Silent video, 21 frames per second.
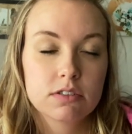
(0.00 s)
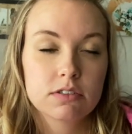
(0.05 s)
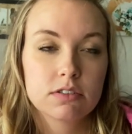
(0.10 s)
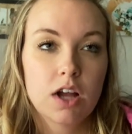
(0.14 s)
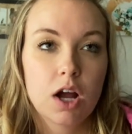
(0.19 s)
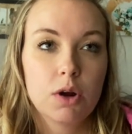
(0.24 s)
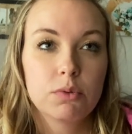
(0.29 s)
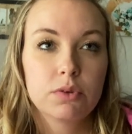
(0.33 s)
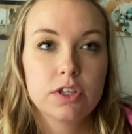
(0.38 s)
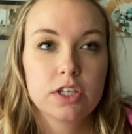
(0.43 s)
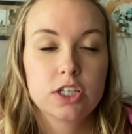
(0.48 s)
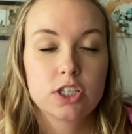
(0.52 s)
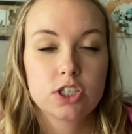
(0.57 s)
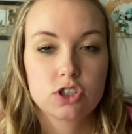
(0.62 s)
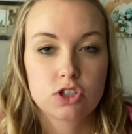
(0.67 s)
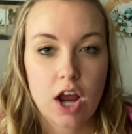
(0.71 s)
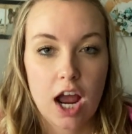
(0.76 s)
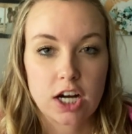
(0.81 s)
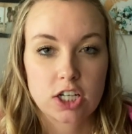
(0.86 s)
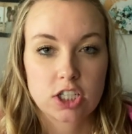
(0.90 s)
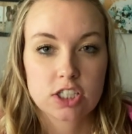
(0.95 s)
not really
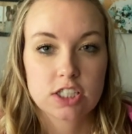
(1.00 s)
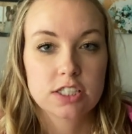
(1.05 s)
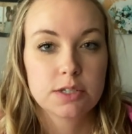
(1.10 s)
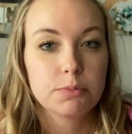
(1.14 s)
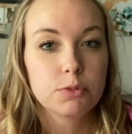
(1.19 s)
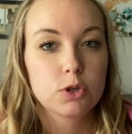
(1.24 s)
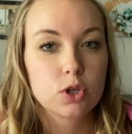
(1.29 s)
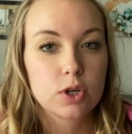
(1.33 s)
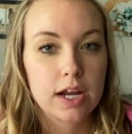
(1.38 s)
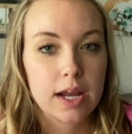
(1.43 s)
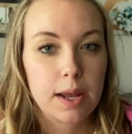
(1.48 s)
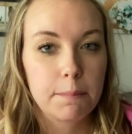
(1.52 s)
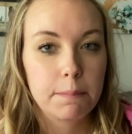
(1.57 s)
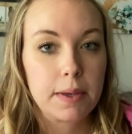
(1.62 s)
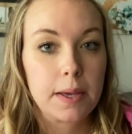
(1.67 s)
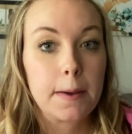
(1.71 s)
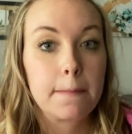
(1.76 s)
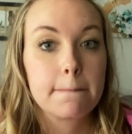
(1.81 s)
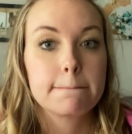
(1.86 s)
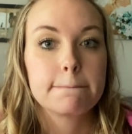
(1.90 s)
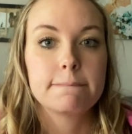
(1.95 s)
contractions, some
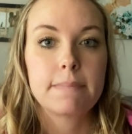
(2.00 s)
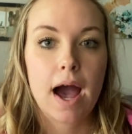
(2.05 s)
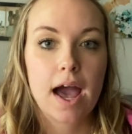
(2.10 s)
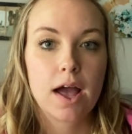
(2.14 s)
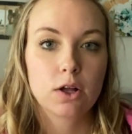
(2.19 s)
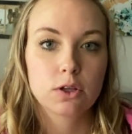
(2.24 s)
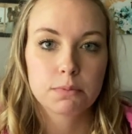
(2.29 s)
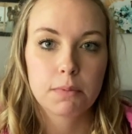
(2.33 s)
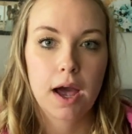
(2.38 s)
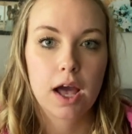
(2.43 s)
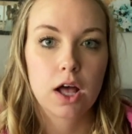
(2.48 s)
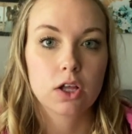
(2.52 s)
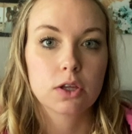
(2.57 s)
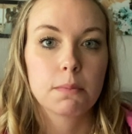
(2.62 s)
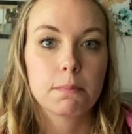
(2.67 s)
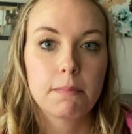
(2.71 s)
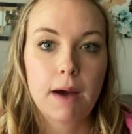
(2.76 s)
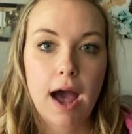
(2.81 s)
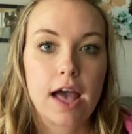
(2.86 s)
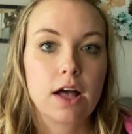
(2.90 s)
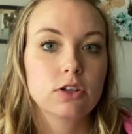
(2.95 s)
cramping, mild, mild,
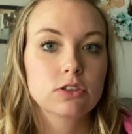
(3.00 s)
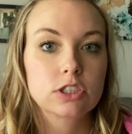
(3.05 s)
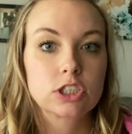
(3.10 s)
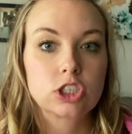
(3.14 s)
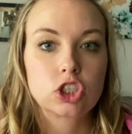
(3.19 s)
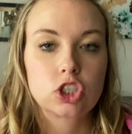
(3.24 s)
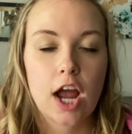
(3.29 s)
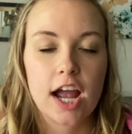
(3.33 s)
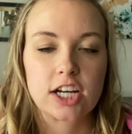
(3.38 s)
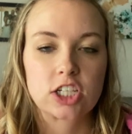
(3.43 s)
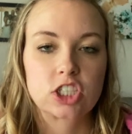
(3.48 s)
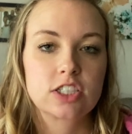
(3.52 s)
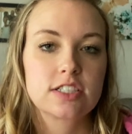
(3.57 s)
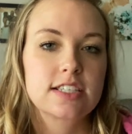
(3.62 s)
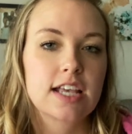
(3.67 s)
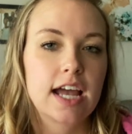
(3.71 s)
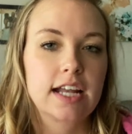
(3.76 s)
mild contractions.